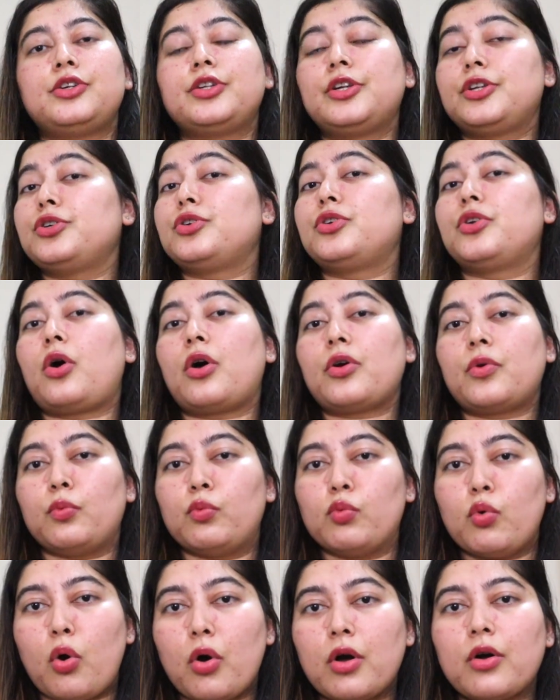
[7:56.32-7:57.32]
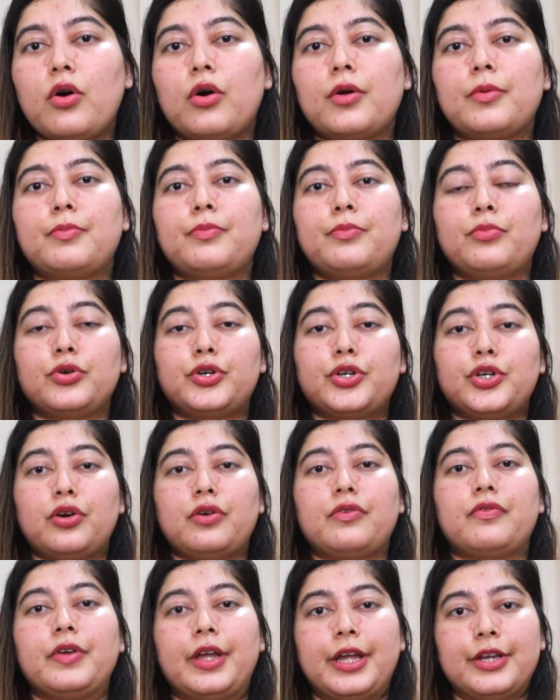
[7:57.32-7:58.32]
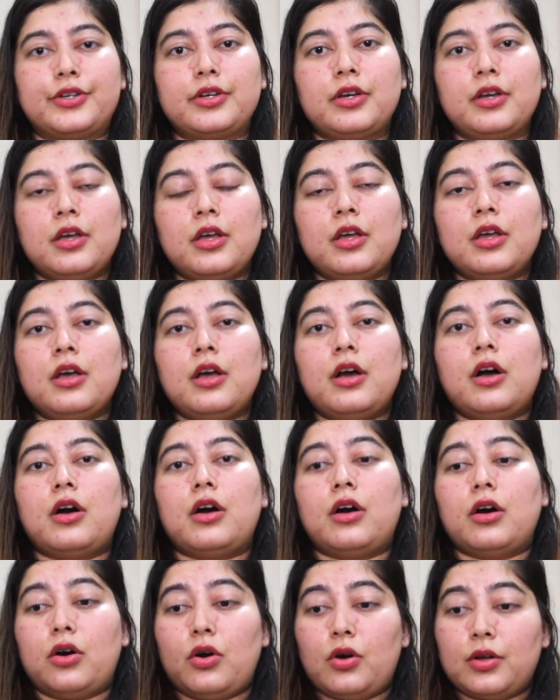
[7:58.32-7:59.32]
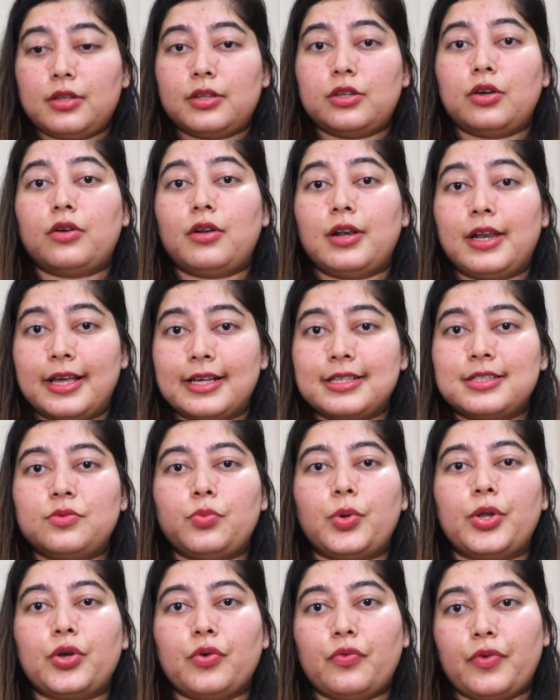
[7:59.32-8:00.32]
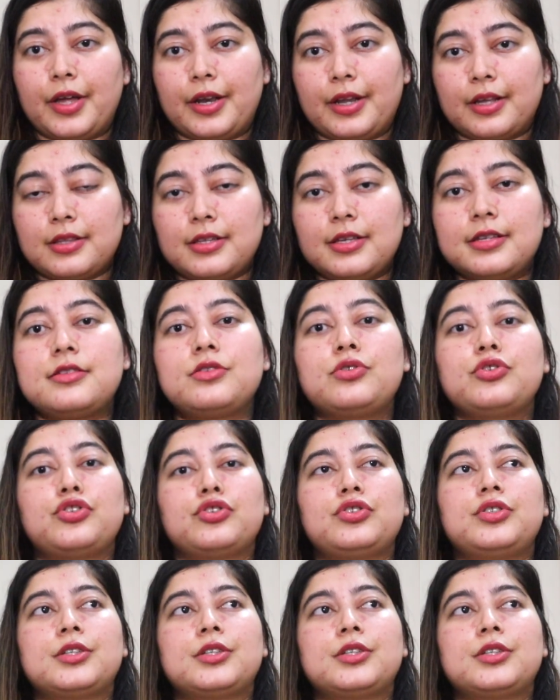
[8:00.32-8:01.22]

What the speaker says: you that you do not walk or put your weight on your legs when you're wearing this. You should